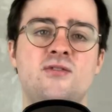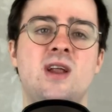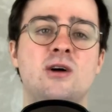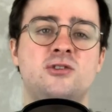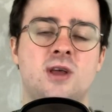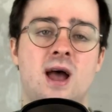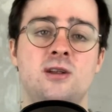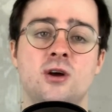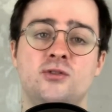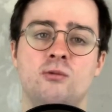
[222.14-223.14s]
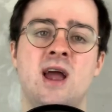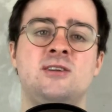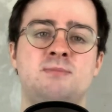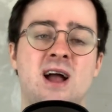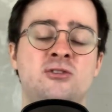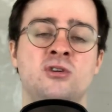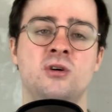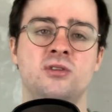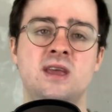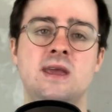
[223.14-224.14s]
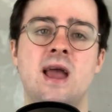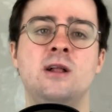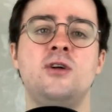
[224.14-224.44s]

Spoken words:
even outside of direct battle, the